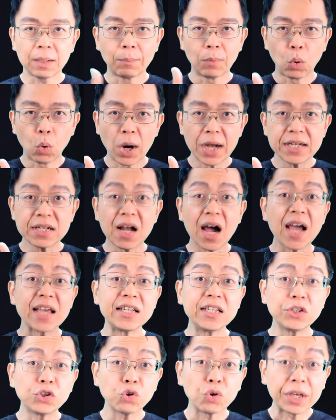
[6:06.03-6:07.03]
Number one,
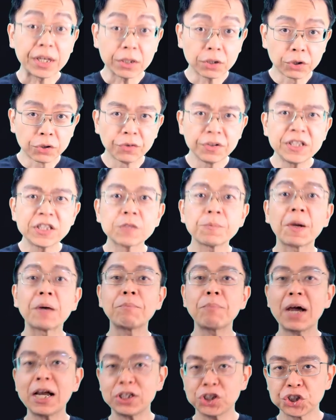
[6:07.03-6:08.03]
I need to increase
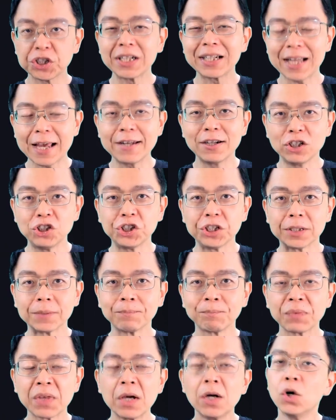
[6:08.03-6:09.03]
my passionate energy.
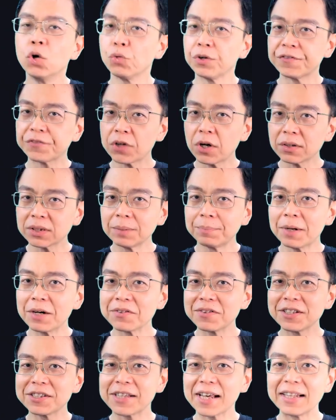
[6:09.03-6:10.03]
We've talked
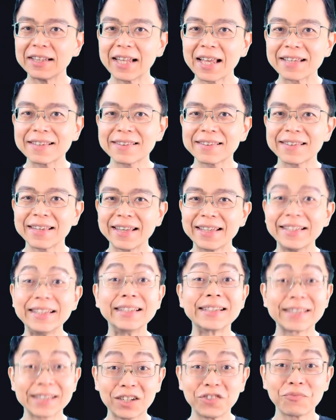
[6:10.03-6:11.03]
about this at length
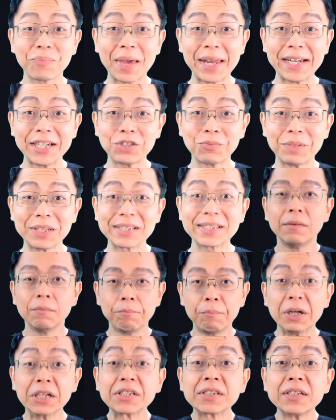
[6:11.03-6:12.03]
in self management,
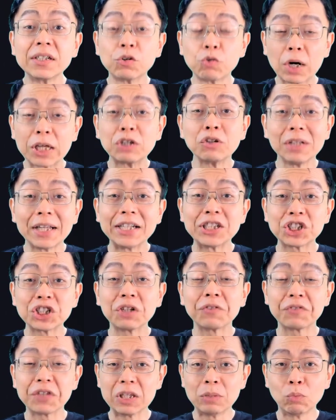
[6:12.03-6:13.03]
personal
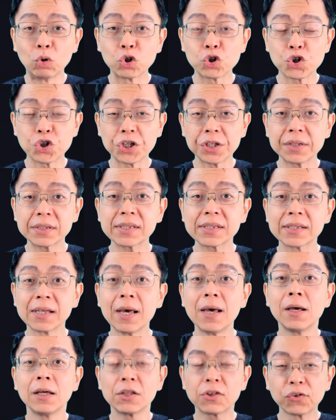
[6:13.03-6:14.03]
regulation of emotions,
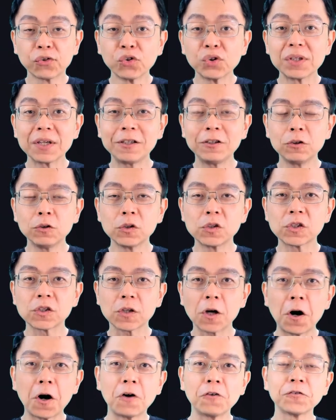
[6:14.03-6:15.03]
through the
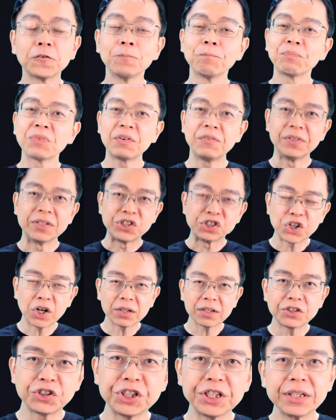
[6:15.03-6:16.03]
use of
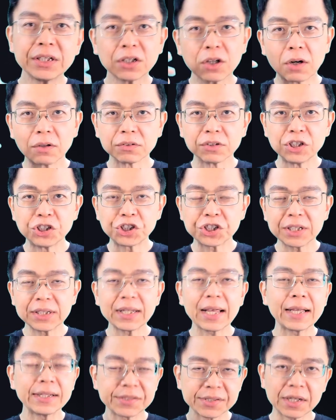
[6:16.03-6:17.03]
physiology,
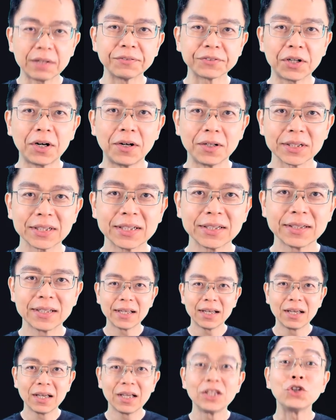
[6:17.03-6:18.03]
cognition, and self-talk.
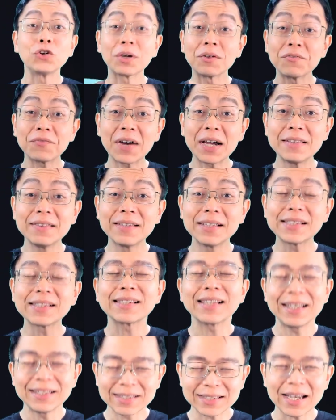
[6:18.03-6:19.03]
You can find
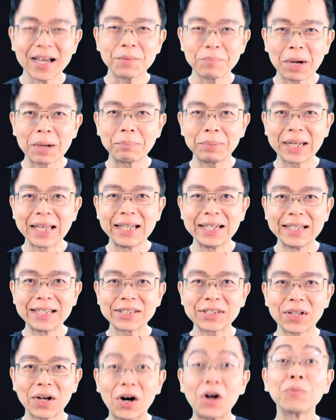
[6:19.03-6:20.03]
this inside my
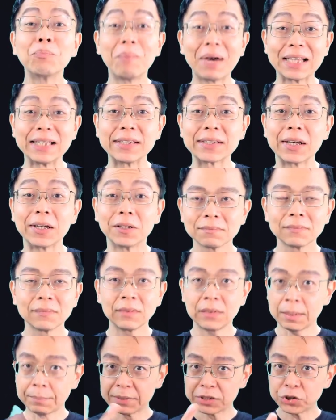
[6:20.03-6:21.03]
playlist on mindset.
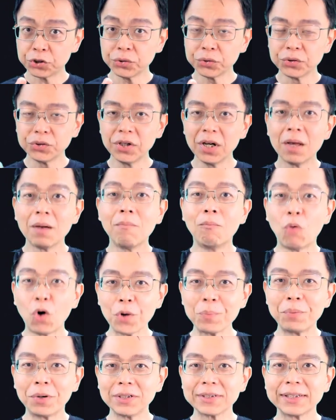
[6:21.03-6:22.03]
Number two,
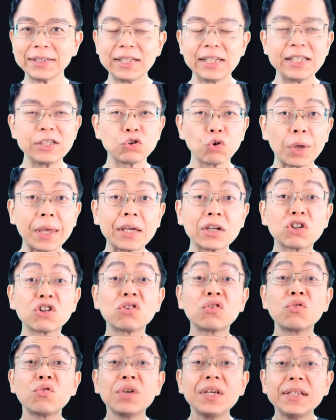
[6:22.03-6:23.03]
more importantly, to
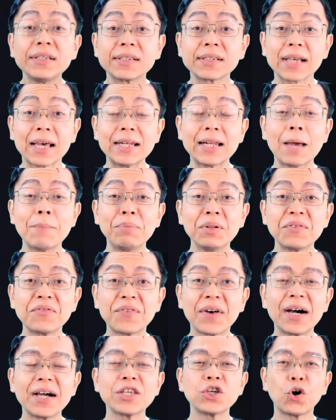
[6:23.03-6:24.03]
increase and
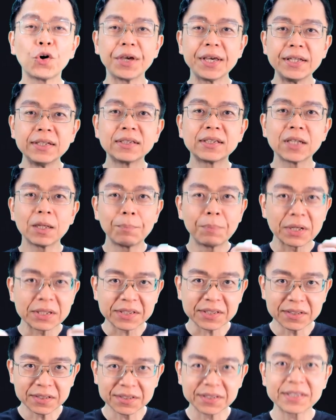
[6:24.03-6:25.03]
amplify your
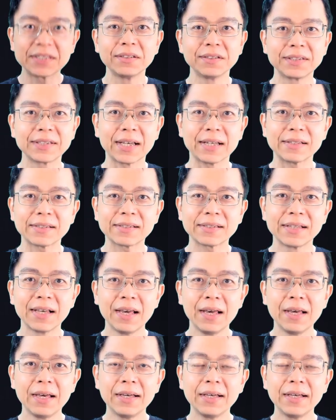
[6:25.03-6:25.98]
interpersonal skill sets.